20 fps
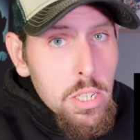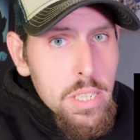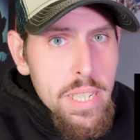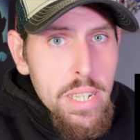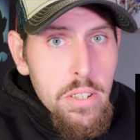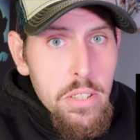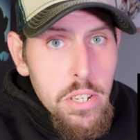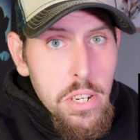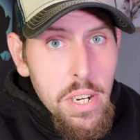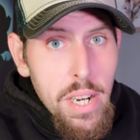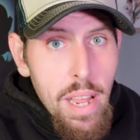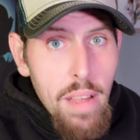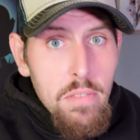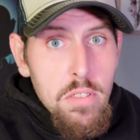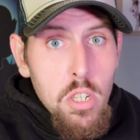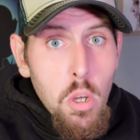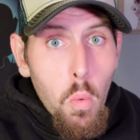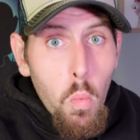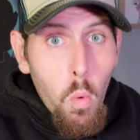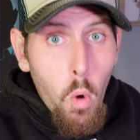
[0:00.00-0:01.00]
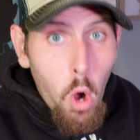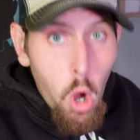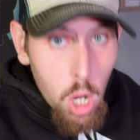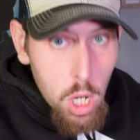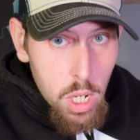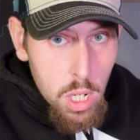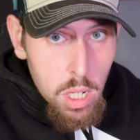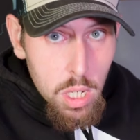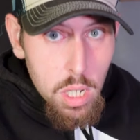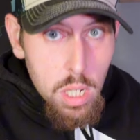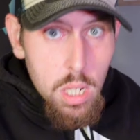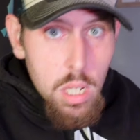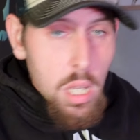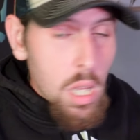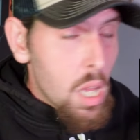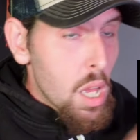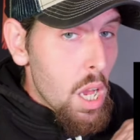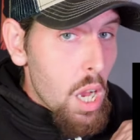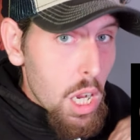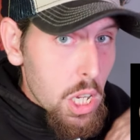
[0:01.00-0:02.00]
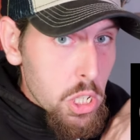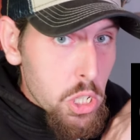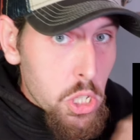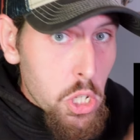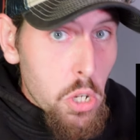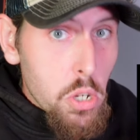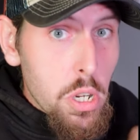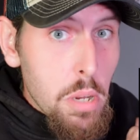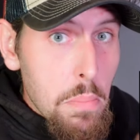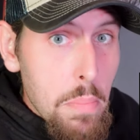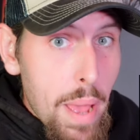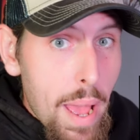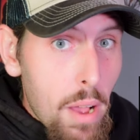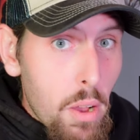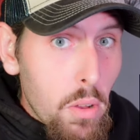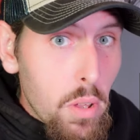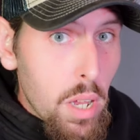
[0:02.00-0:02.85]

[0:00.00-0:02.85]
here that you're going to have to walk a certain amount